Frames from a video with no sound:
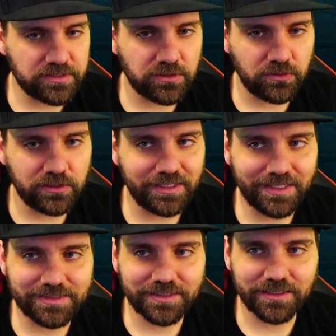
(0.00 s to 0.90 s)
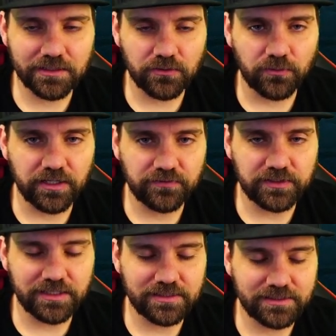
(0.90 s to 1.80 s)
So let's get in the Rift
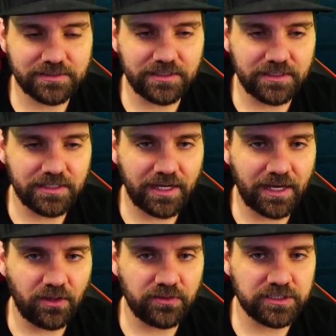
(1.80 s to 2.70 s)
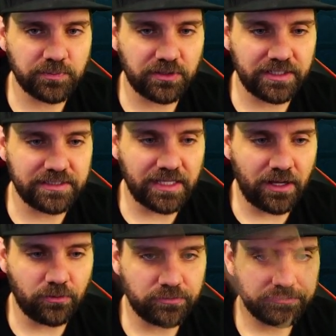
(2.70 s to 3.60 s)
and see how this plays
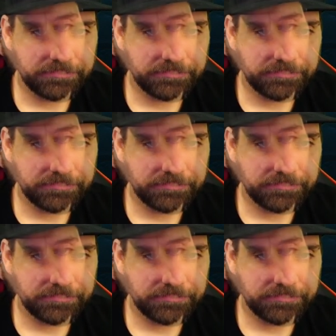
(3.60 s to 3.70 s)
out.